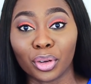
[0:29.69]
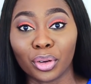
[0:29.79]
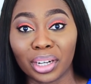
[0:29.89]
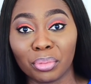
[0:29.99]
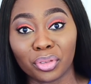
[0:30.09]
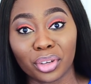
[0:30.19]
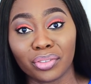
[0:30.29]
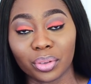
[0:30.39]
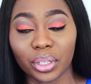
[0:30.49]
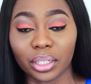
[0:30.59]
God and before
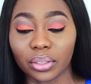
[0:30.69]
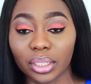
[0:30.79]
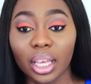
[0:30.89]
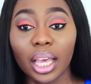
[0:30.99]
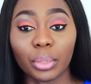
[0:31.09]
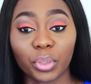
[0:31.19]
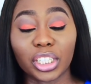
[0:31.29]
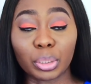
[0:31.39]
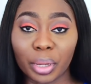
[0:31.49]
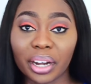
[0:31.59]
everyone else, which
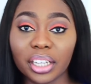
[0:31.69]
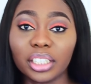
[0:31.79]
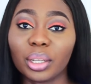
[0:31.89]
is marriage.